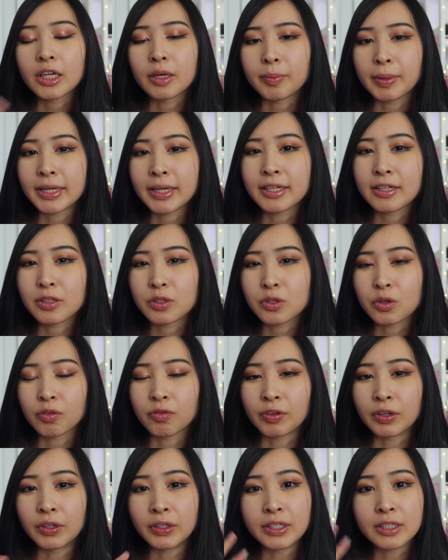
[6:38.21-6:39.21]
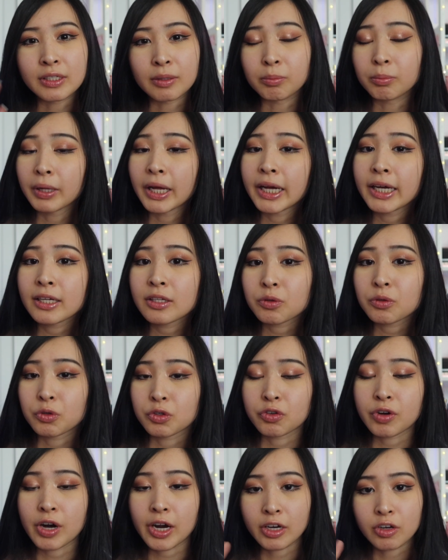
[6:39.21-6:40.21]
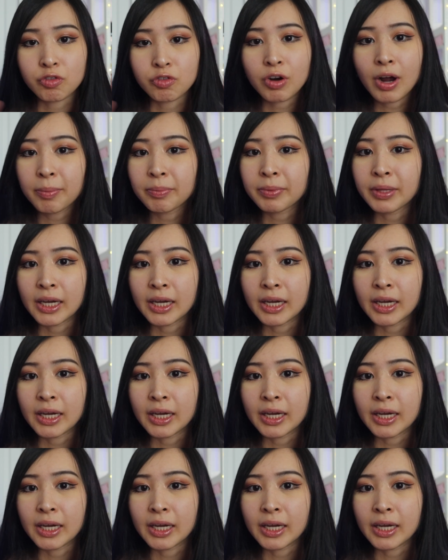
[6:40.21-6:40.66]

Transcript: You may need to fill in some blanks or drag and drop